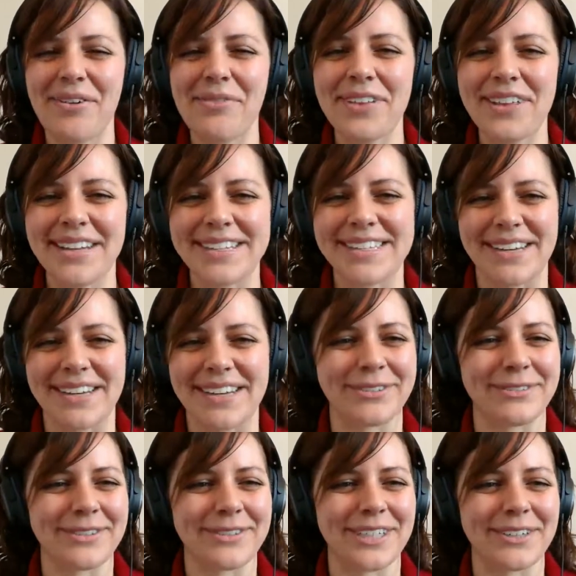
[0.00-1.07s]
Hopefully that's
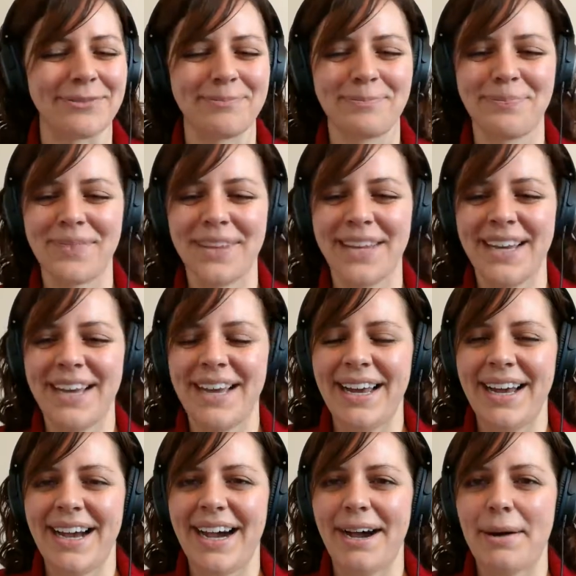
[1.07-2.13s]
helpful for you.
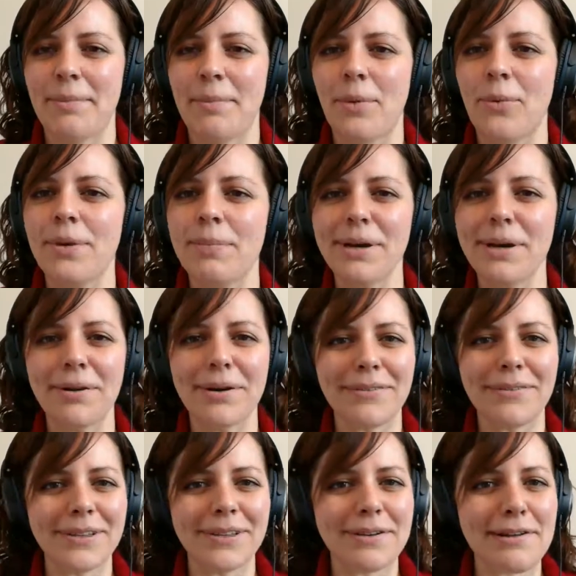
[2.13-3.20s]
We've been going
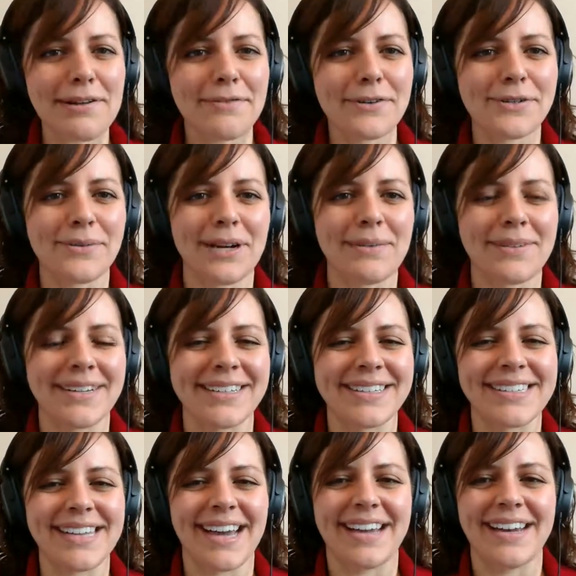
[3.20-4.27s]
for a little over 20
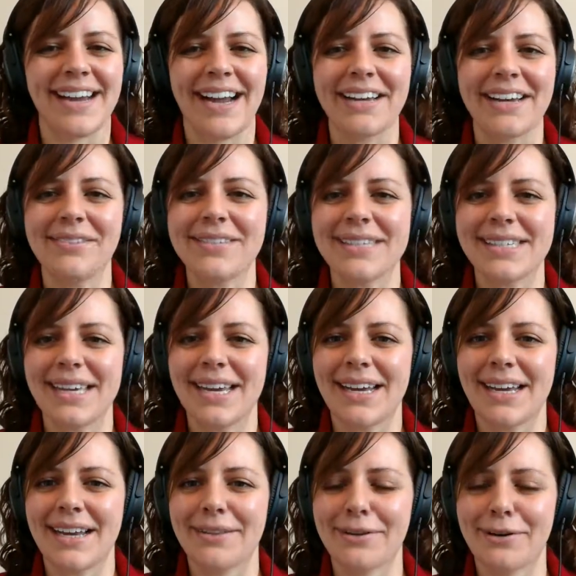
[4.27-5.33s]
minutes and I don't see
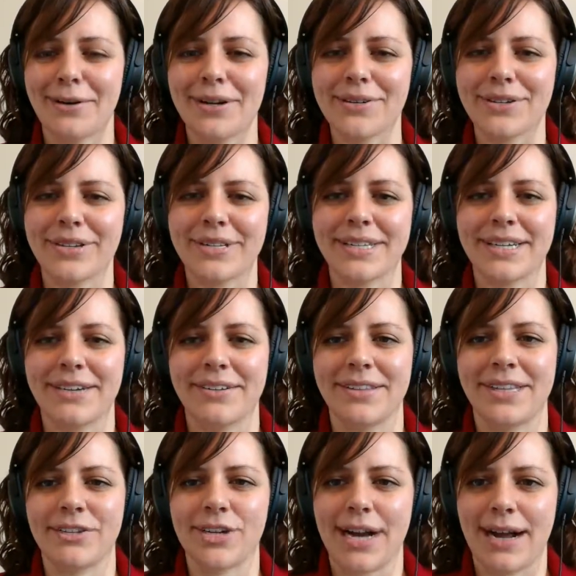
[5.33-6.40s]
any other questions here in
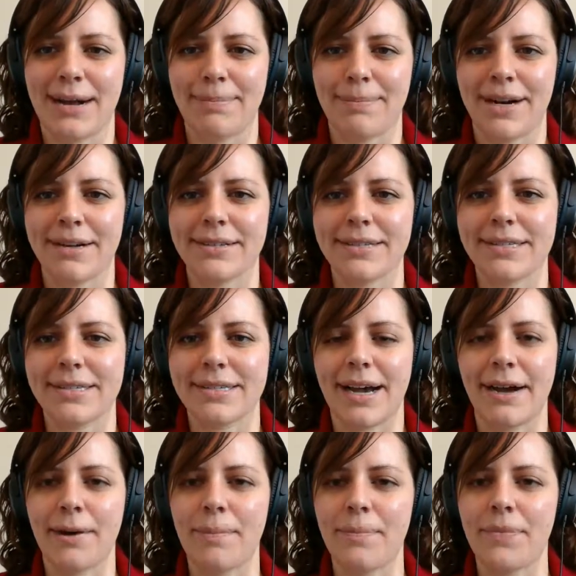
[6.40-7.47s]
the chat box.
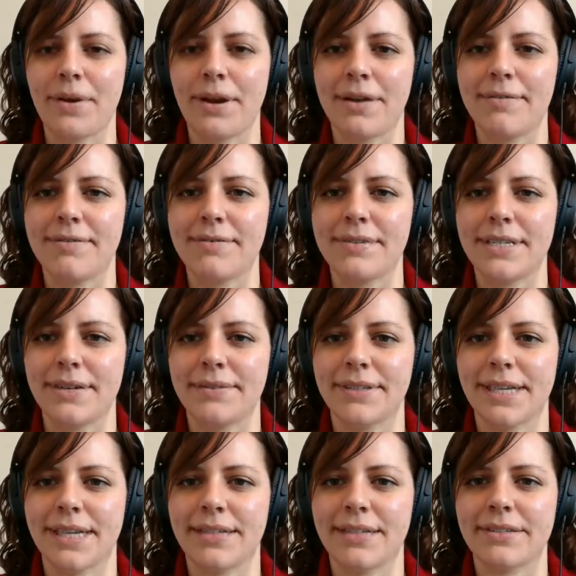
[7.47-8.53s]
I've
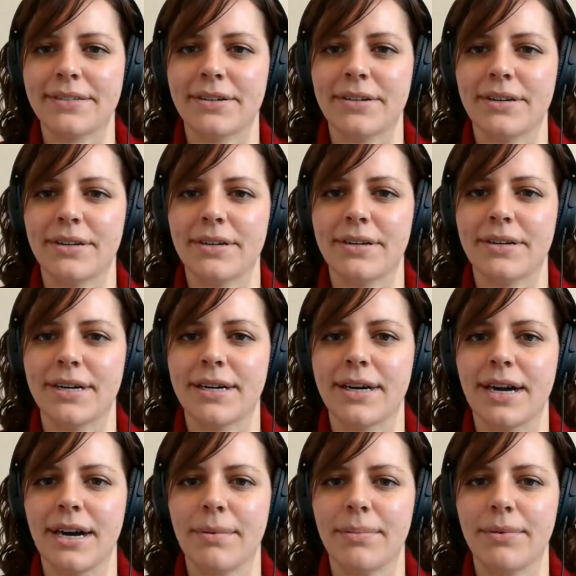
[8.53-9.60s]
definitely answered a
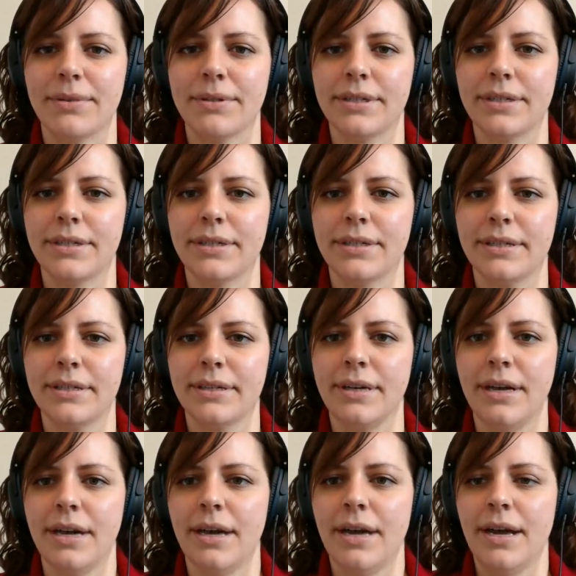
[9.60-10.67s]
couple here
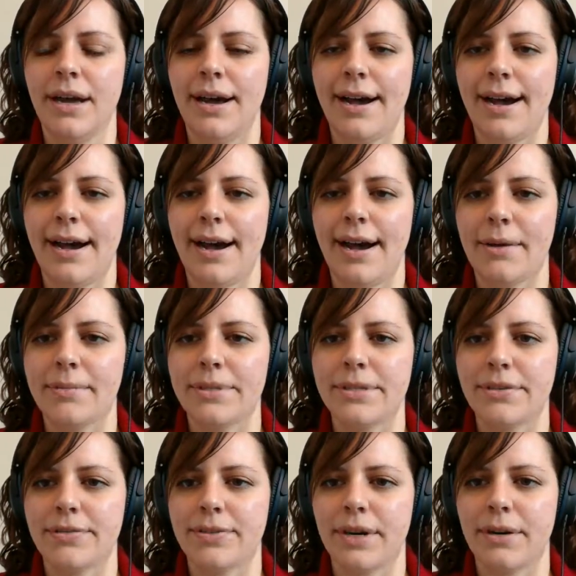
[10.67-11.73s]

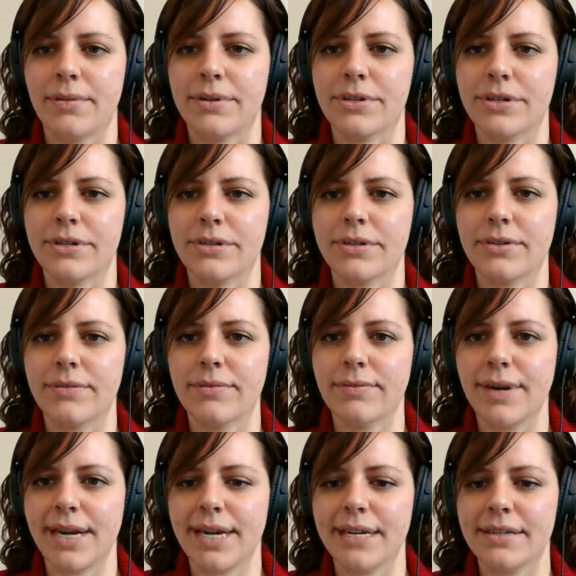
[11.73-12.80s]
so far, which is
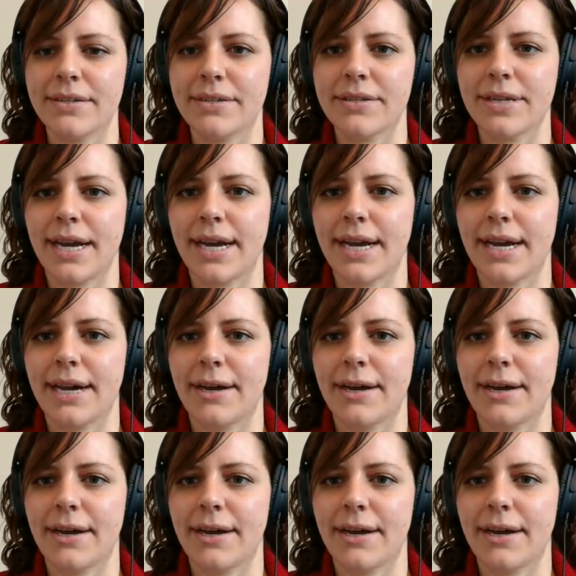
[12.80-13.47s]
great.